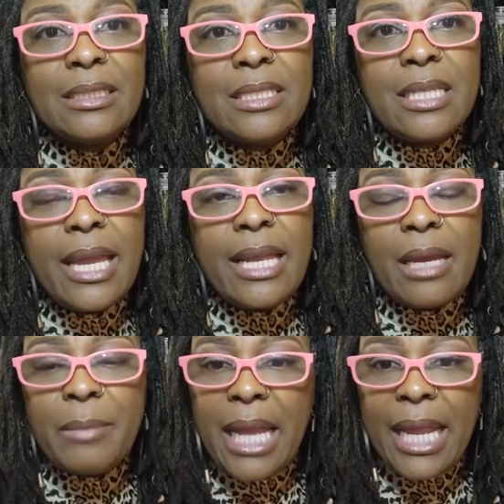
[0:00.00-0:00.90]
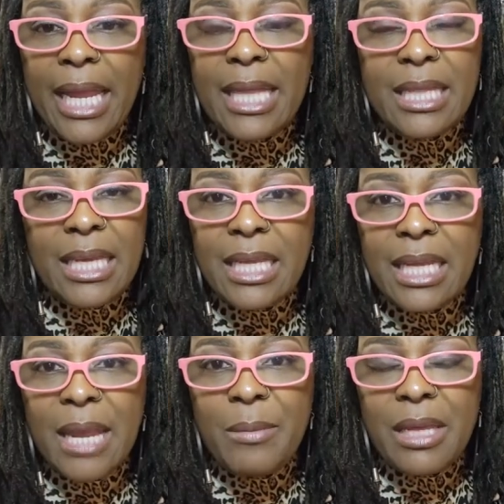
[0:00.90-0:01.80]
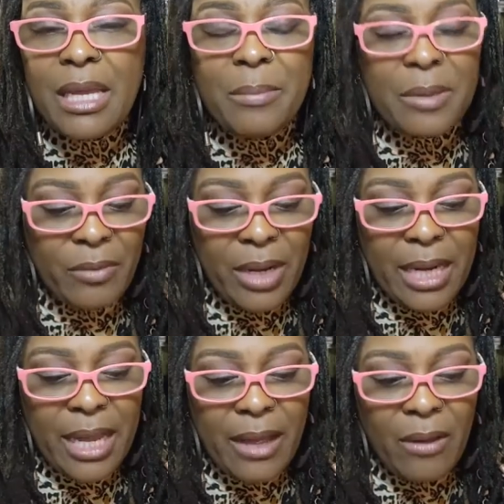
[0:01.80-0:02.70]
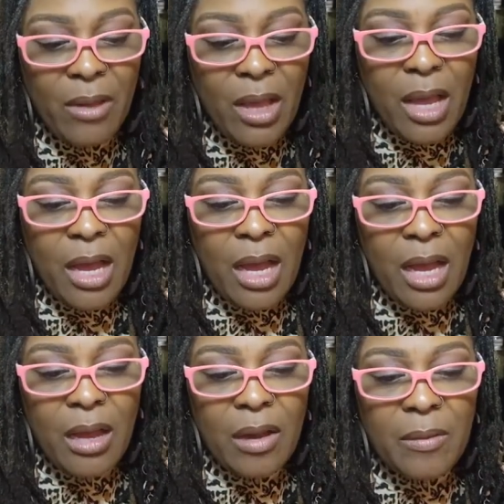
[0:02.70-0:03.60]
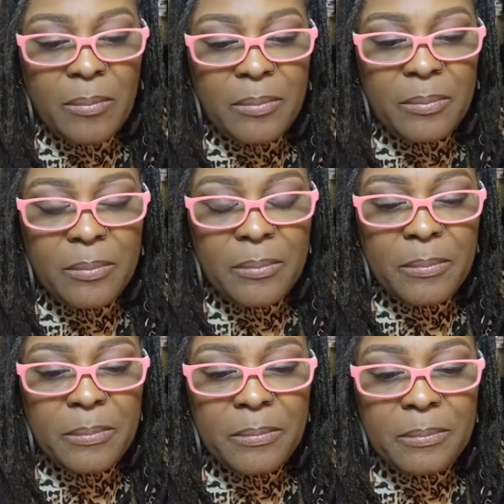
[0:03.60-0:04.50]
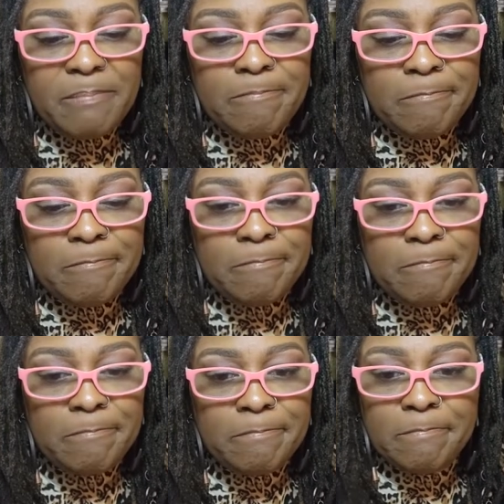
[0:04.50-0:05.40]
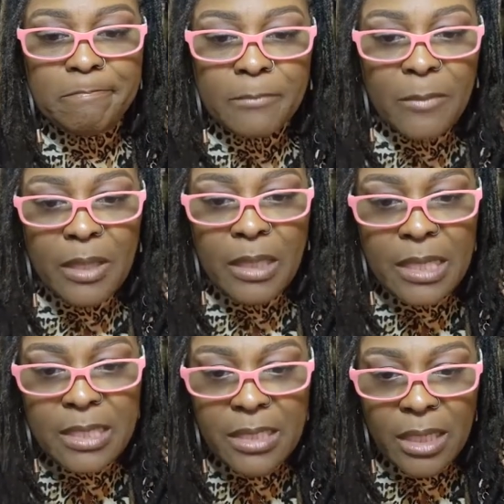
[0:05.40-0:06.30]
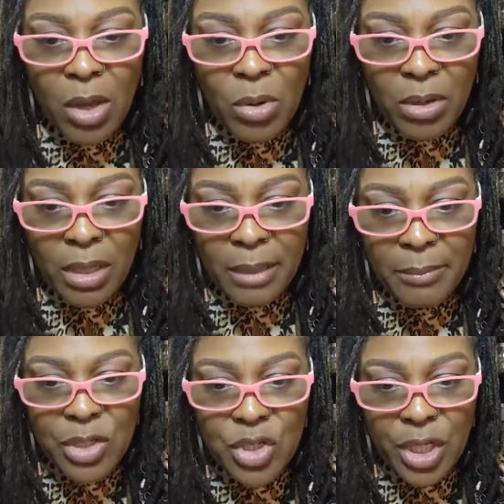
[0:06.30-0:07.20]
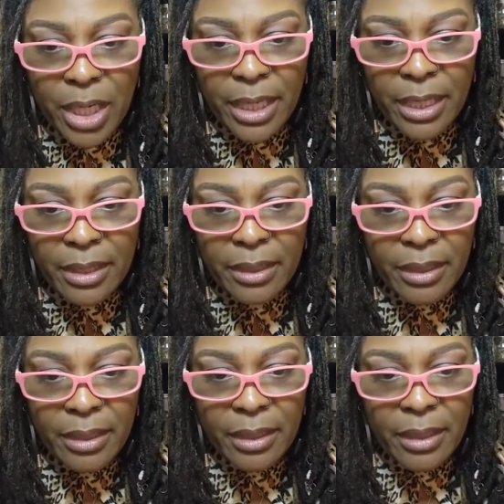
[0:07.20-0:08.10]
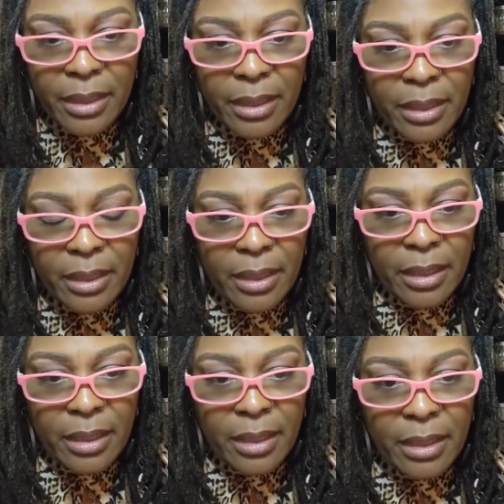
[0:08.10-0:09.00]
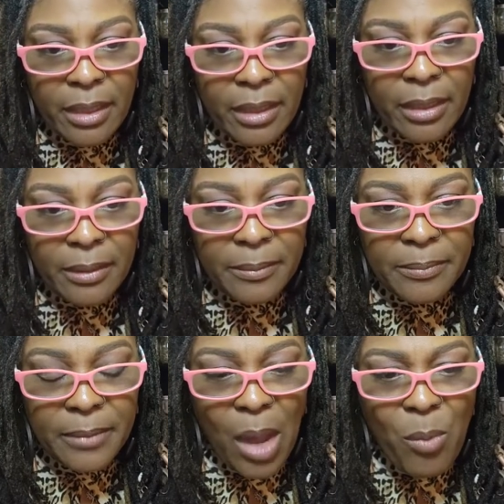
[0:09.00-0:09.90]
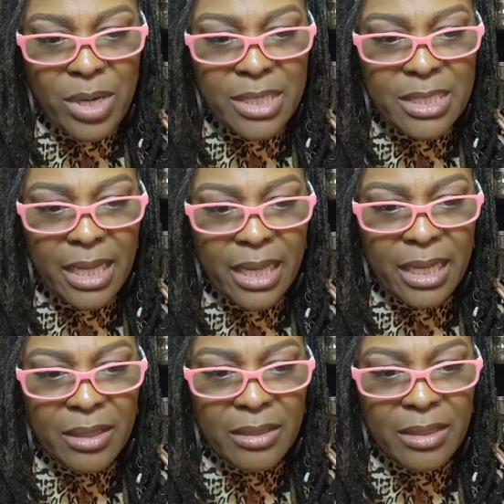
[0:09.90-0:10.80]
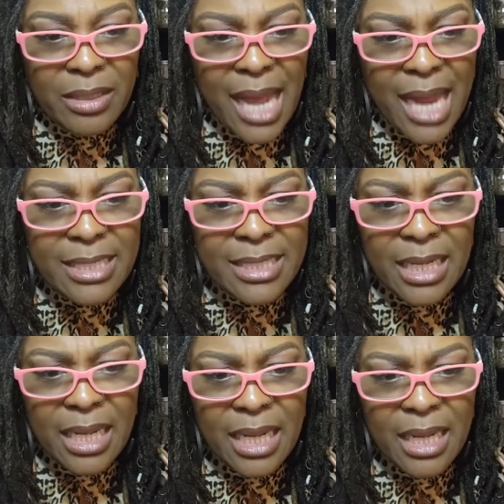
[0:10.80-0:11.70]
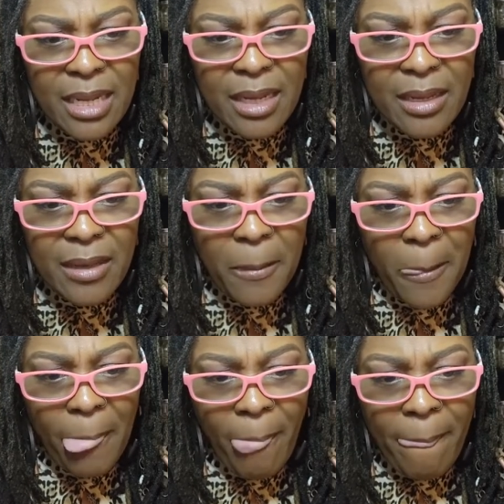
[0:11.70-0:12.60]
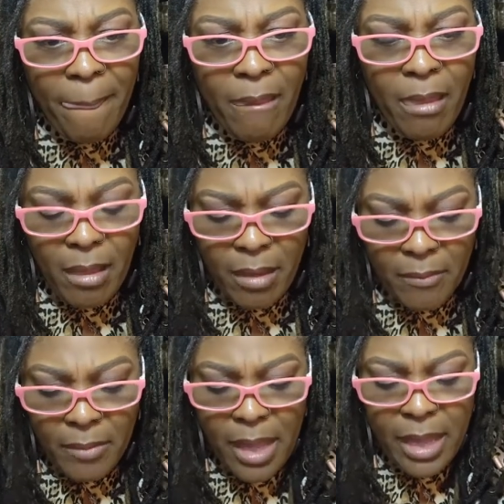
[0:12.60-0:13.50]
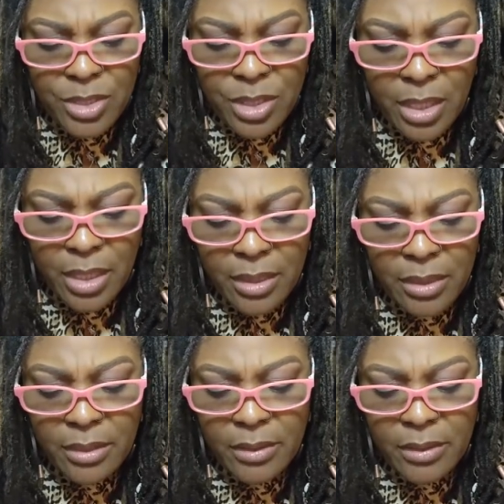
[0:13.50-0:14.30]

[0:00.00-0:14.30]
thing. I mean, I can't think of the name of the company right now. Um, hmm. Let's see. Hold on. Let me check. Um, I want to say not T. Um, hi, John.